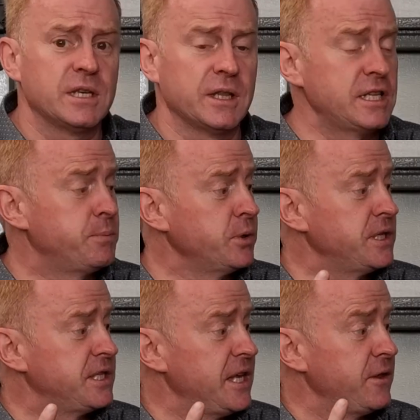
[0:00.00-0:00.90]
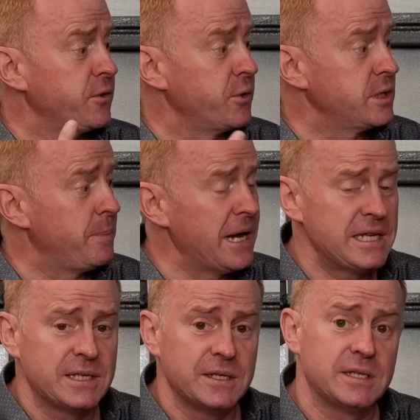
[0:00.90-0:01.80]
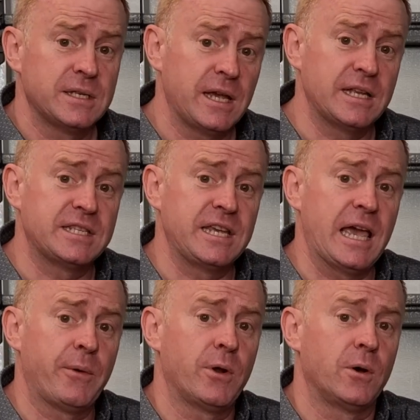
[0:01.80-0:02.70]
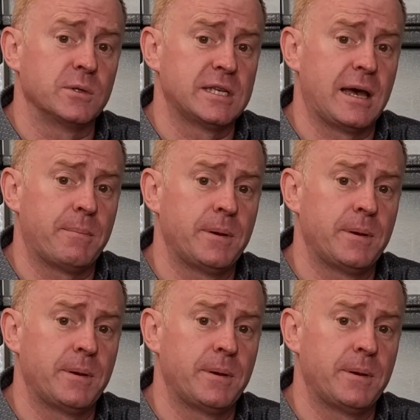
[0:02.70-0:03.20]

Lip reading: let's put this thing through its paces and see how it holds up.